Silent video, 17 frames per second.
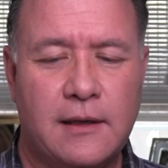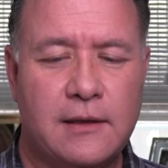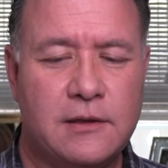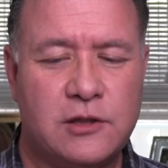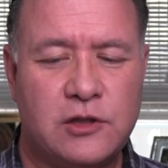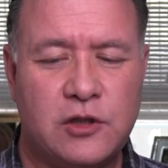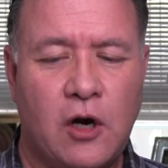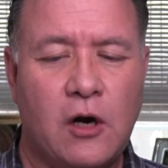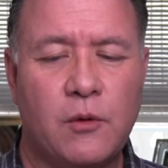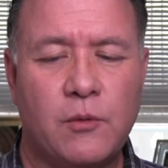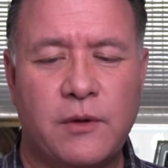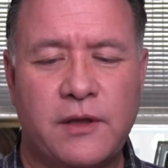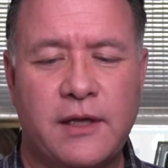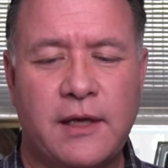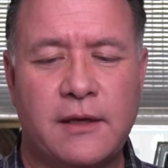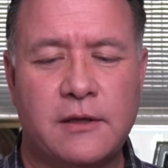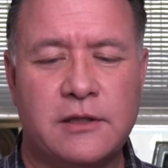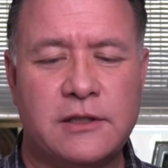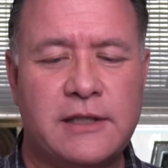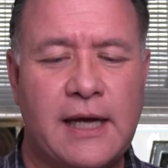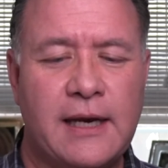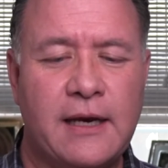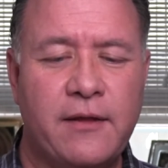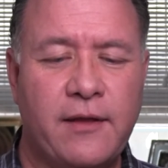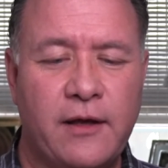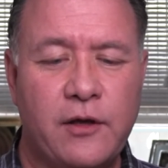start with the
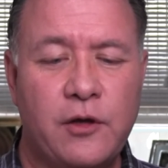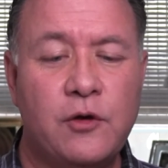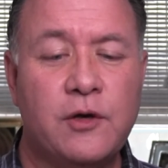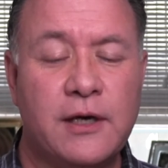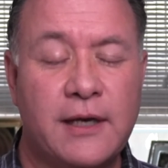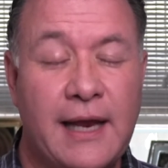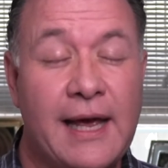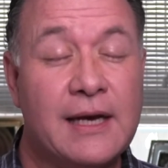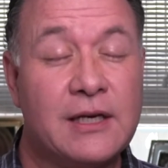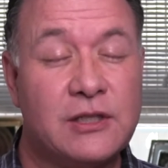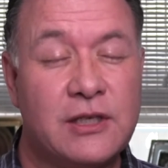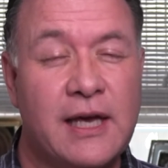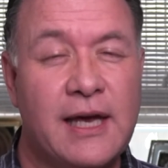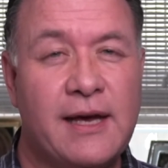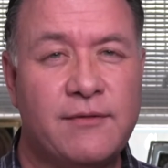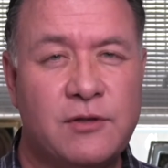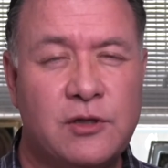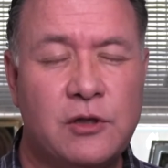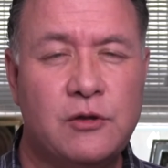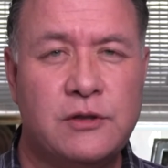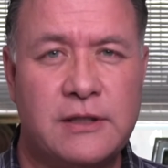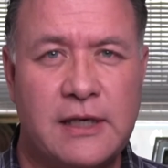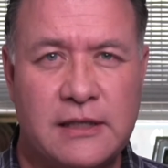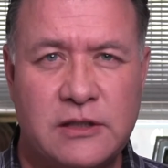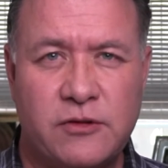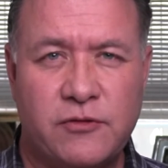understanding that you can actually have two
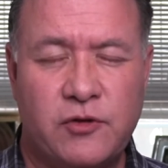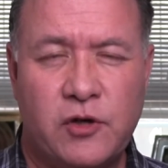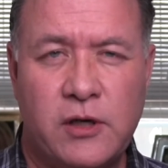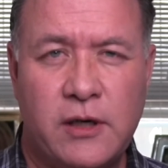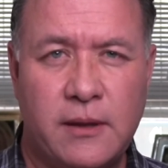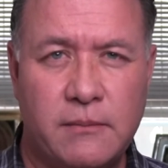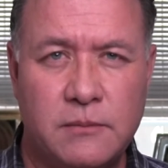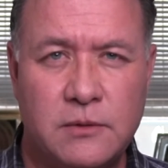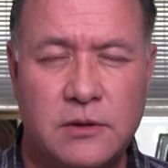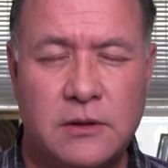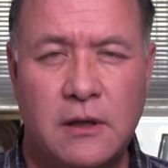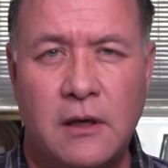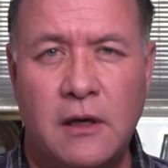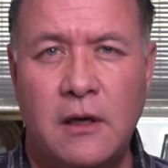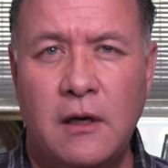sets of dreams.